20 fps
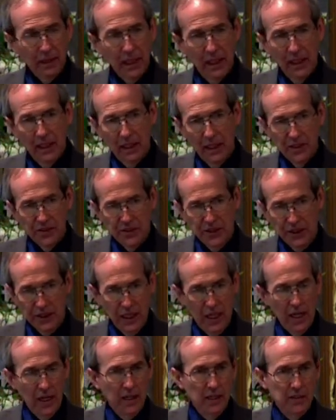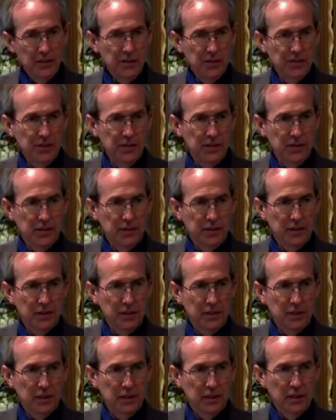is the guys
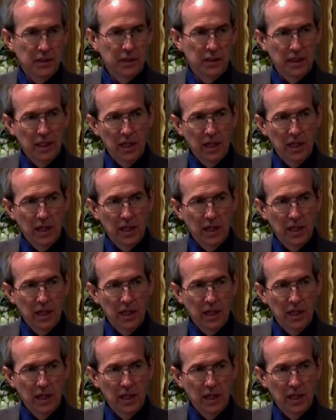that